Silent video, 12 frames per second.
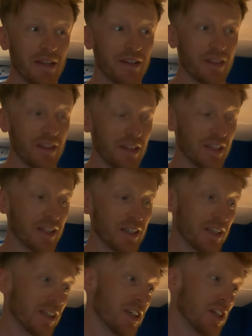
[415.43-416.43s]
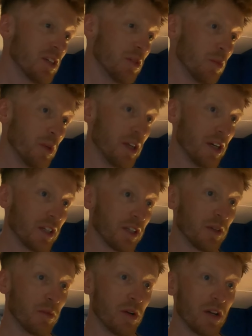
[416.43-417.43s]
I think we are going
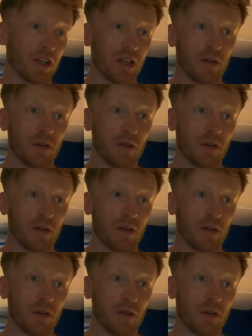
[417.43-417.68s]
to work